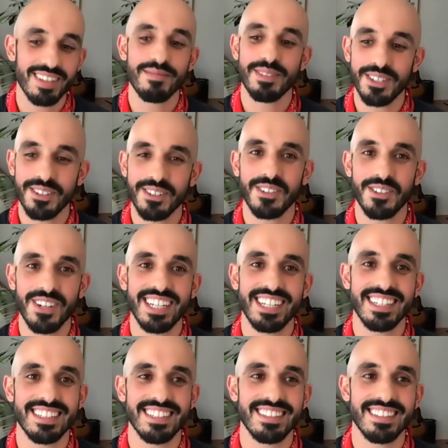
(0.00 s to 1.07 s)
Doing
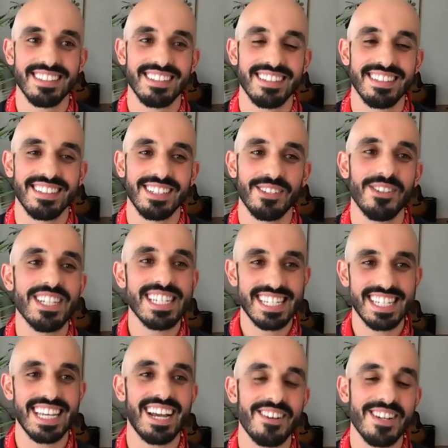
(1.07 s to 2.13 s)
well. Quincy, how are you